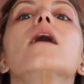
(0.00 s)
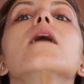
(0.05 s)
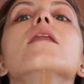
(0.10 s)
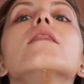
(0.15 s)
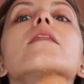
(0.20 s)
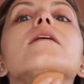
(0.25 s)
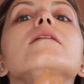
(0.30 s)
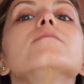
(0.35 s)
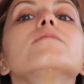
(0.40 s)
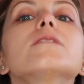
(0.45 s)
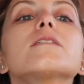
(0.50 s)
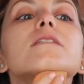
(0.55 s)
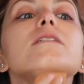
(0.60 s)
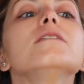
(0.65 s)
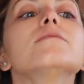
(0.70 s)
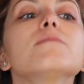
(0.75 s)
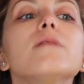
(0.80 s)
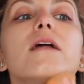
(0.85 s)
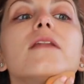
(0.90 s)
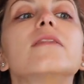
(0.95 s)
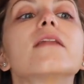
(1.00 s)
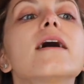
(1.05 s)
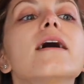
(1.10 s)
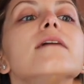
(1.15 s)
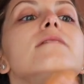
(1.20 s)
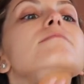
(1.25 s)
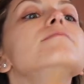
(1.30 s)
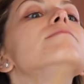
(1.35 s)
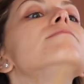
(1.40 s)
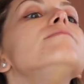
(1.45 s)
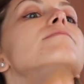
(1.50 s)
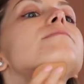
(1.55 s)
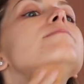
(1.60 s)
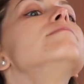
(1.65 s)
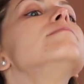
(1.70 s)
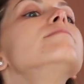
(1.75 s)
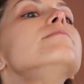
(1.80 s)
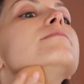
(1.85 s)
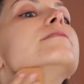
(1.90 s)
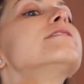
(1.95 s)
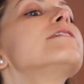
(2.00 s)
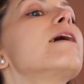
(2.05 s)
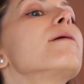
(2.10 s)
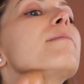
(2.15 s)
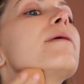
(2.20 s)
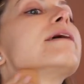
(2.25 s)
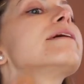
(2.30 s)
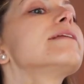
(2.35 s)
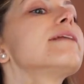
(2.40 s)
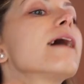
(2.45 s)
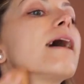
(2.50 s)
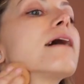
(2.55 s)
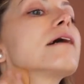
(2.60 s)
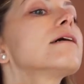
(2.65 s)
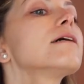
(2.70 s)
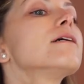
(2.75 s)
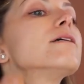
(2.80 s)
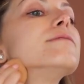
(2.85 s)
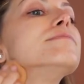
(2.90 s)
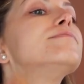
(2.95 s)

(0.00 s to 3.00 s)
And then I'm just going to blend that down my neck.